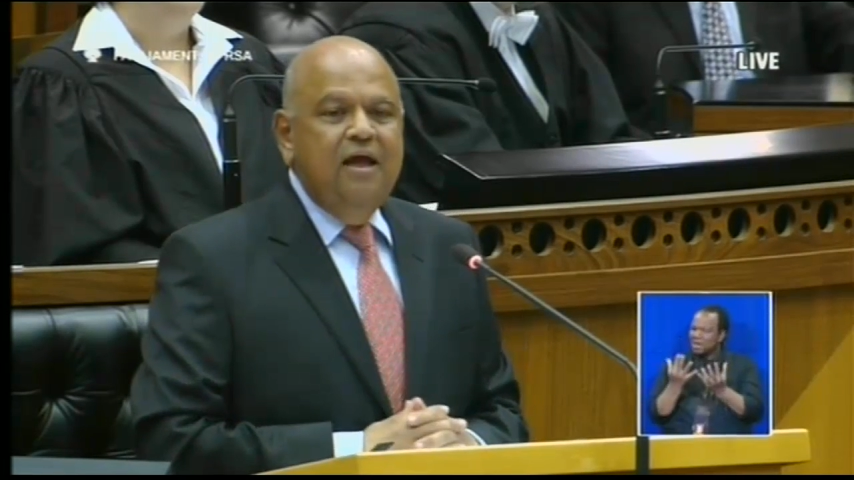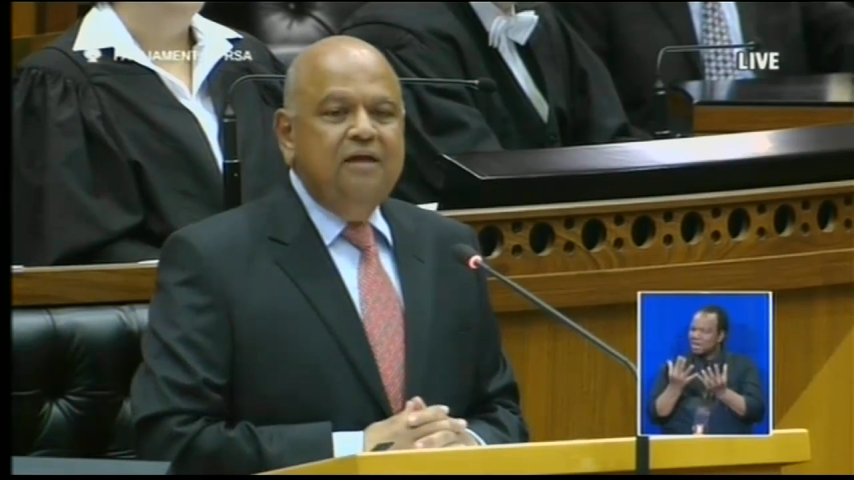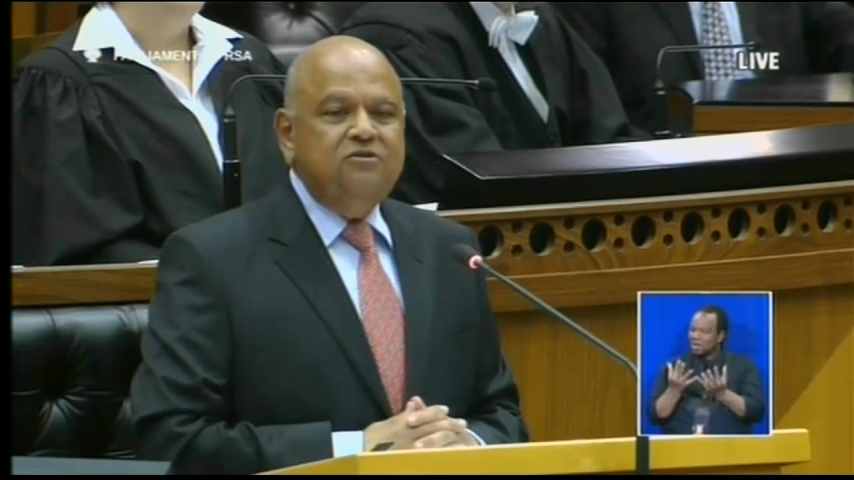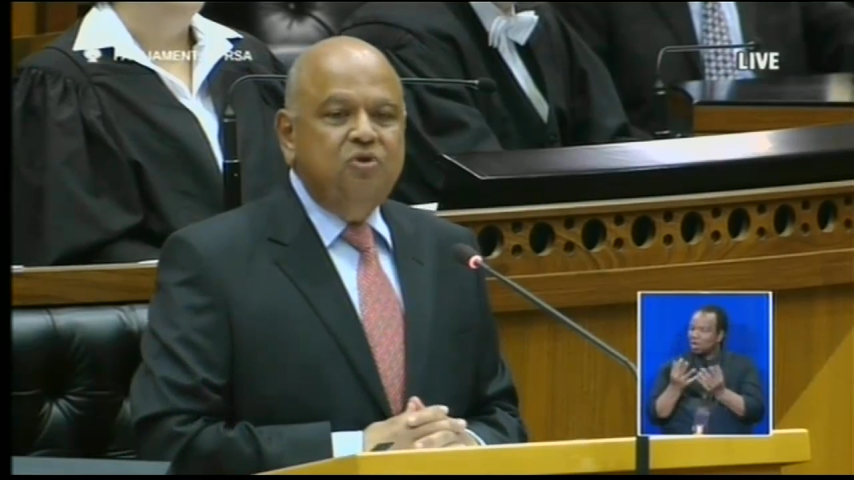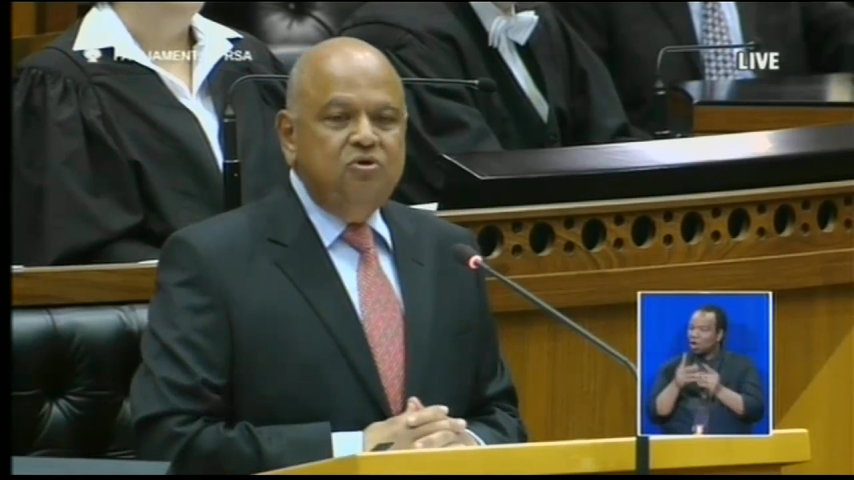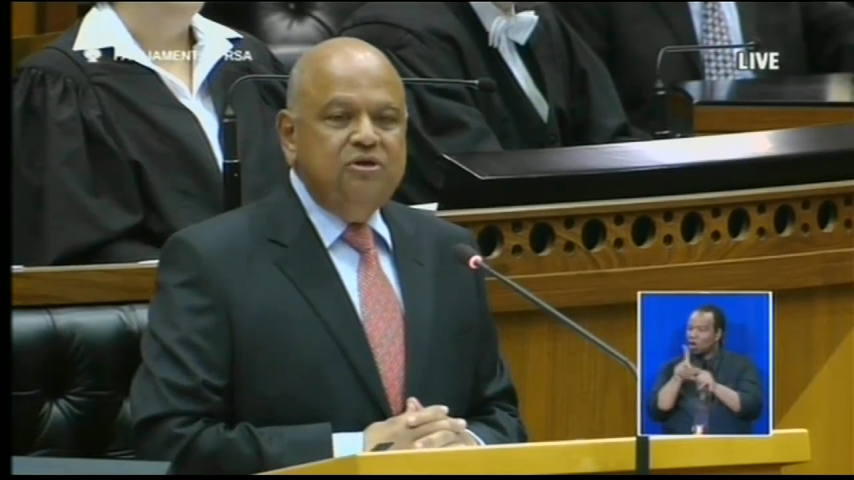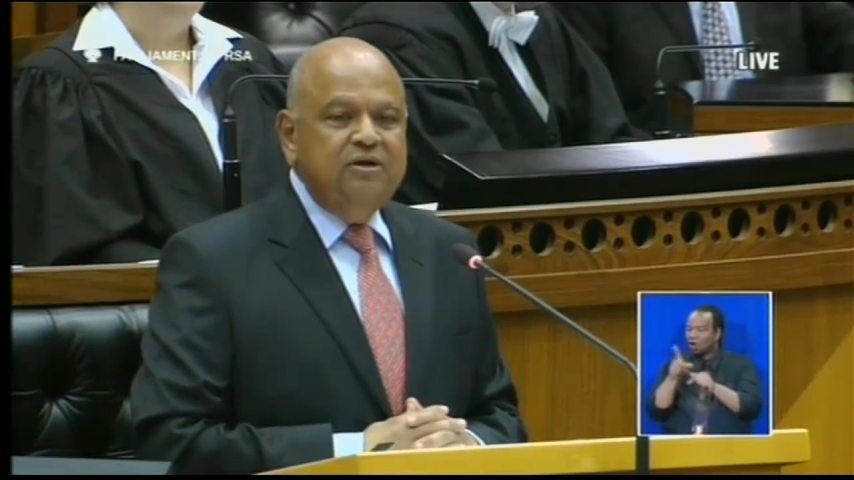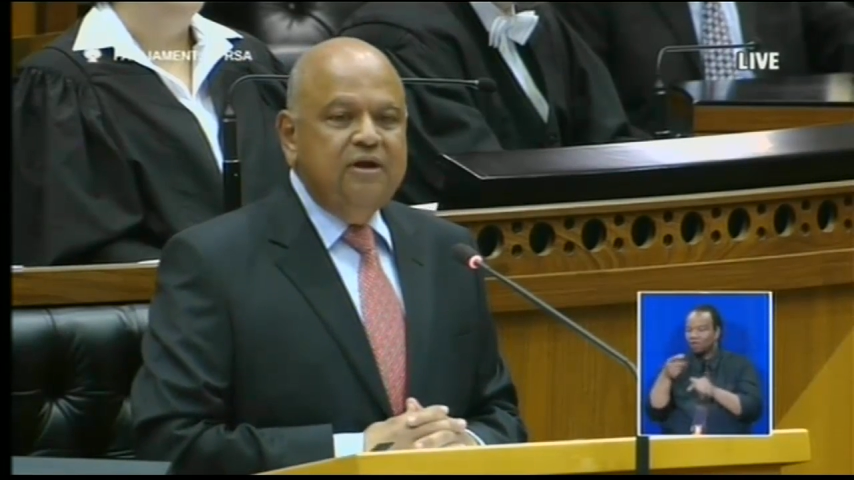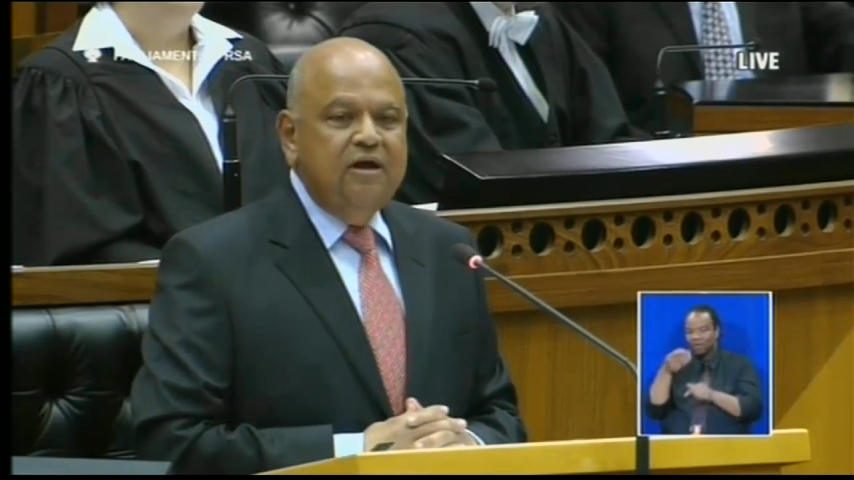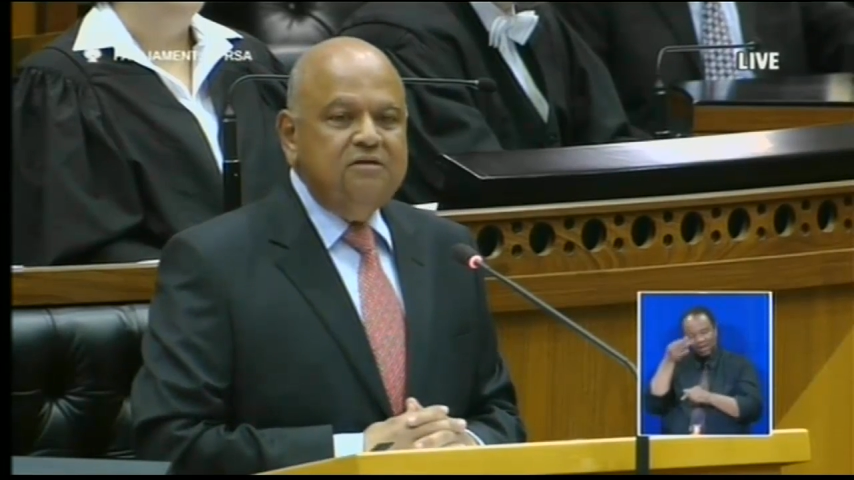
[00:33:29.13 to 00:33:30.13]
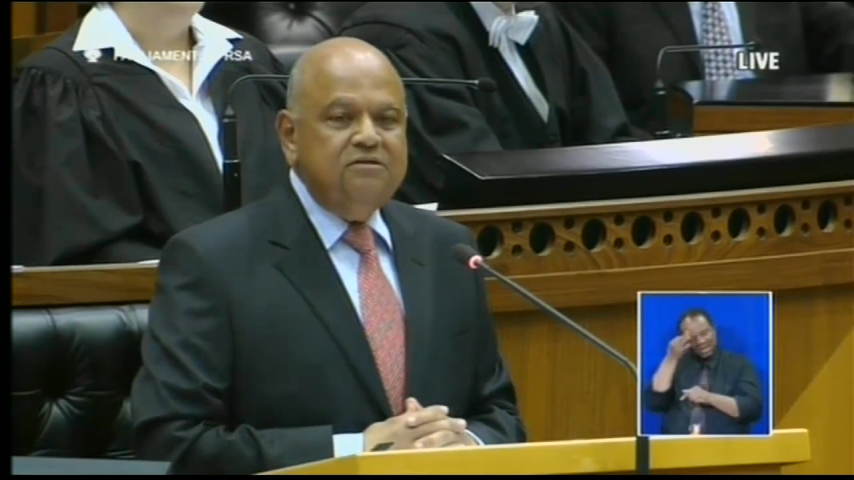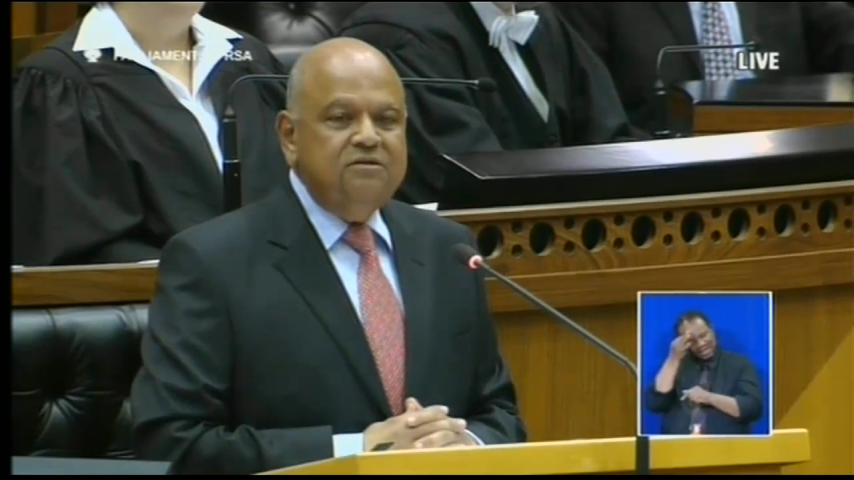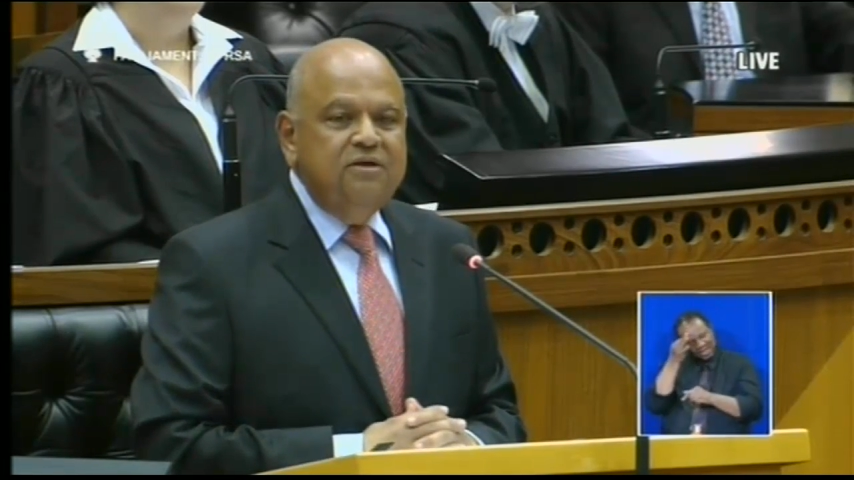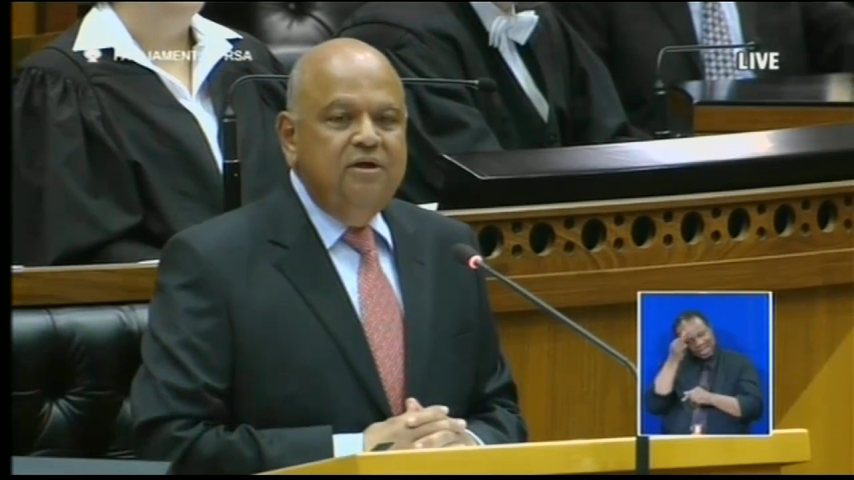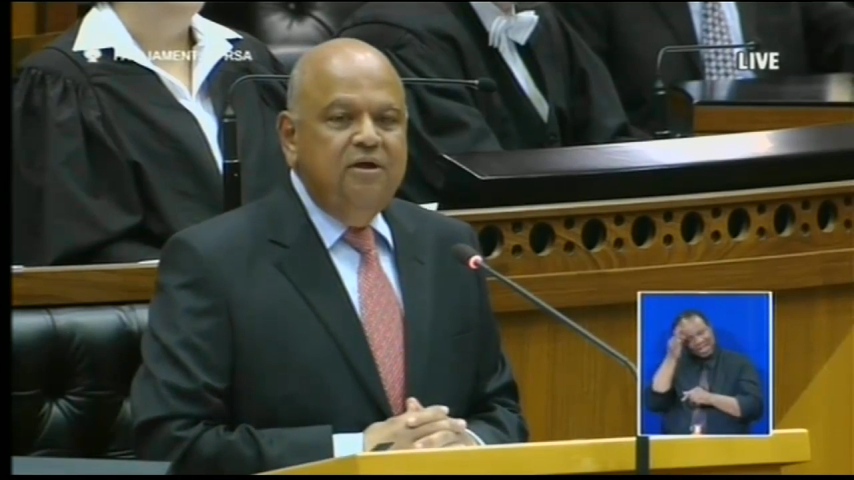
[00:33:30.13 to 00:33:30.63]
and social grants